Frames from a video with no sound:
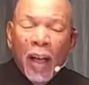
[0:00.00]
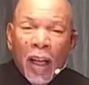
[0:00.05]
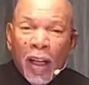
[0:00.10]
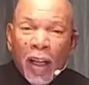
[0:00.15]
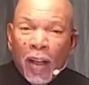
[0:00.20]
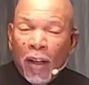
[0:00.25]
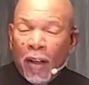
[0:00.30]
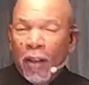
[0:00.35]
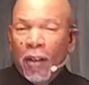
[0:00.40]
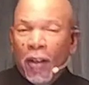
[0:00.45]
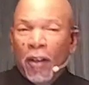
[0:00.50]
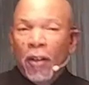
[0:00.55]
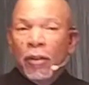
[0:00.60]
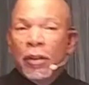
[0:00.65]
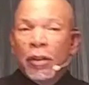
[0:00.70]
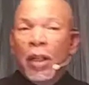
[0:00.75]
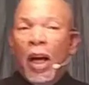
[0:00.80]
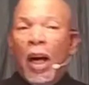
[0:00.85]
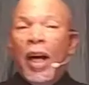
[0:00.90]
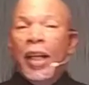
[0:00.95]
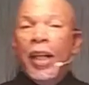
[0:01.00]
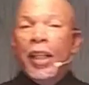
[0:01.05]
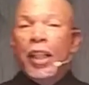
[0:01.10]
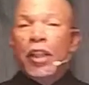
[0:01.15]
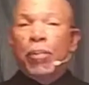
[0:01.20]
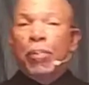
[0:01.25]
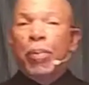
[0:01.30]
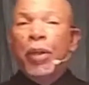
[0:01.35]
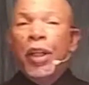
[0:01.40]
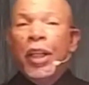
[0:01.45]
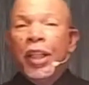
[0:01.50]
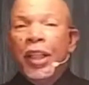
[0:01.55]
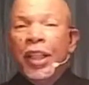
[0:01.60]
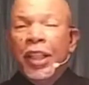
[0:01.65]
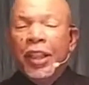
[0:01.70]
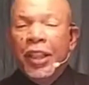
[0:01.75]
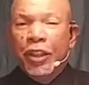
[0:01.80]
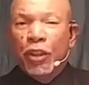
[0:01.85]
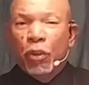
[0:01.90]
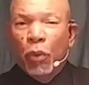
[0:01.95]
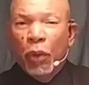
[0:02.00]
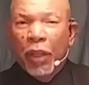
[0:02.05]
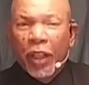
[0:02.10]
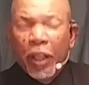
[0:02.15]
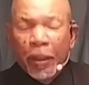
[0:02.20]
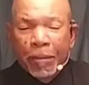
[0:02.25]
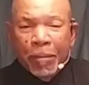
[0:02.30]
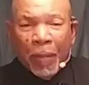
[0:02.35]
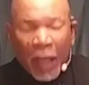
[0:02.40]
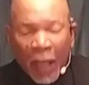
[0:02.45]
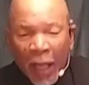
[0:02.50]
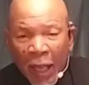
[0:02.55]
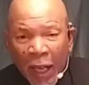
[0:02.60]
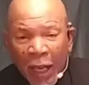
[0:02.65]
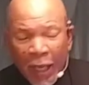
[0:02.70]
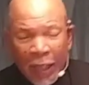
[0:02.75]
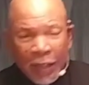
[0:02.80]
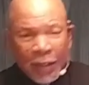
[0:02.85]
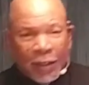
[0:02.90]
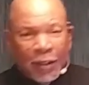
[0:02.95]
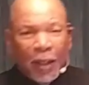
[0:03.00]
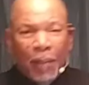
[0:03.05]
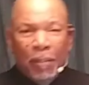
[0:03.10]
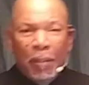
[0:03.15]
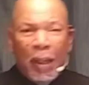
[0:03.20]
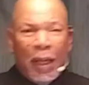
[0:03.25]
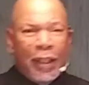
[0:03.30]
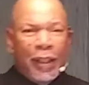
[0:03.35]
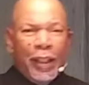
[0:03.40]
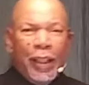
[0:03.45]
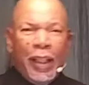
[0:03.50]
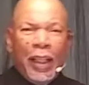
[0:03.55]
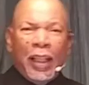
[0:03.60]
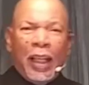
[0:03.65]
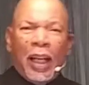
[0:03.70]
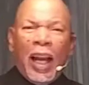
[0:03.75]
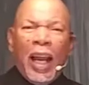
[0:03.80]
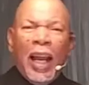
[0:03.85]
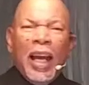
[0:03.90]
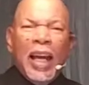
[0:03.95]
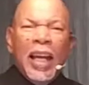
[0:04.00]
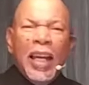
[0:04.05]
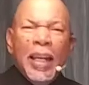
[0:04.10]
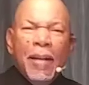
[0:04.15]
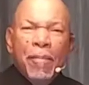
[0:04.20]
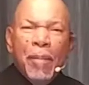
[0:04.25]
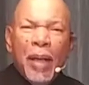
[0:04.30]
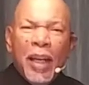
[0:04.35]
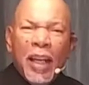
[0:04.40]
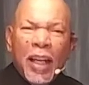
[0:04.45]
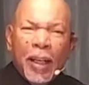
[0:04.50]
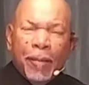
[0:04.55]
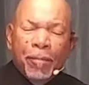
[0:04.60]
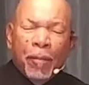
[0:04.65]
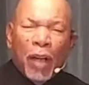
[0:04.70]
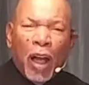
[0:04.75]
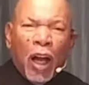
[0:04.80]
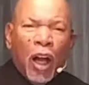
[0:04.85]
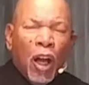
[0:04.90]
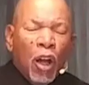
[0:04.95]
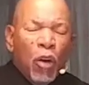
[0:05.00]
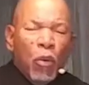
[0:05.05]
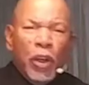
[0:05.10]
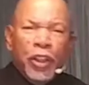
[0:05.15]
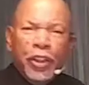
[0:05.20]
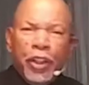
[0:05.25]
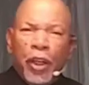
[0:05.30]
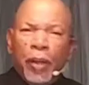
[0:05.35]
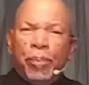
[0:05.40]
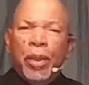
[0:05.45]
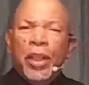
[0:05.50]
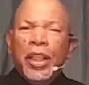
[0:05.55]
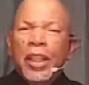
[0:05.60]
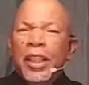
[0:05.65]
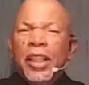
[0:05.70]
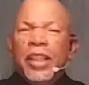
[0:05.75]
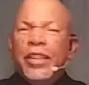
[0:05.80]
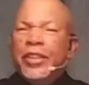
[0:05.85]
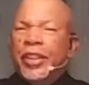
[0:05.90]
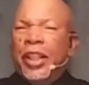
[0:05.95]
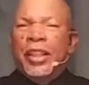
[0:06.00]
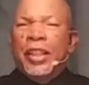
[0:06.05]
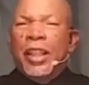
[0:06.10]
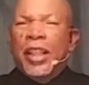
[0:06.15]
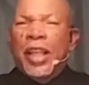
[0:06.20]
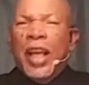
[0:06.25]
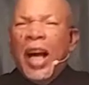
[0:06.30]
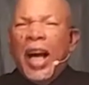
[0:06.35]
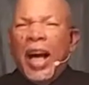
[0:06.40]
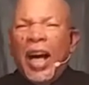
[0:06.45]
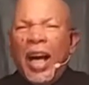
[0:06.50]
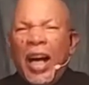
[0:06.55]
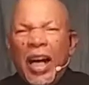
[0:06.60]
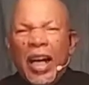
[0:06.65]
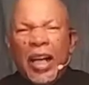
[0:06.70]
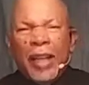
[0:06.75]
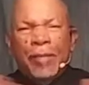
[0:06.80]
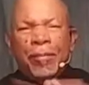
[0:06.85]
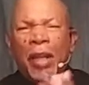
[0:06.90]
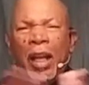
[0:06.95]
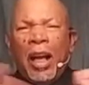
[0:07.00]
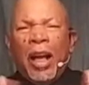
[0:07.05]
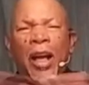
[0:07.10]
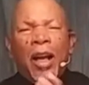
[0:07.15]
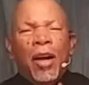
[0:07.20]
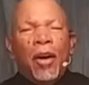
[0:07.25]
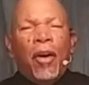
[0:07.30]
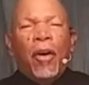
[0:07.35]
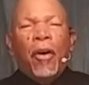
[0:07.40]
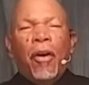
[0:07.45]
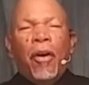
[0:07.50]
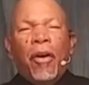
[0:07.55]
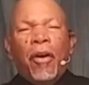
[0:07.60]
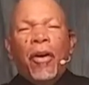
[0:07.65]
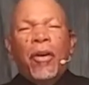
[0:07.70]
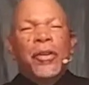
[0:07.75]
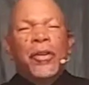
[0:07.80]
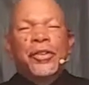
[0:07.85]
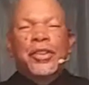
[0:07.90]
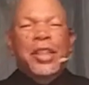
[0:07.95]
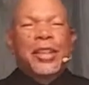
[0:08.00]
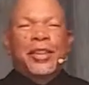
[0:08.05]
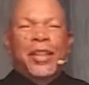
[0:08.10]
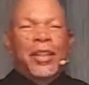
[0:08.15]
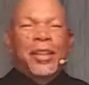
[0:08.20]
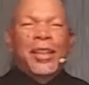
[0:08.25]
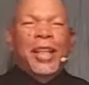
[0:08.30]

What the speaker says: oh, God is pleased with us. And somebody declare, amen, when you're pleasing God, oh, saints of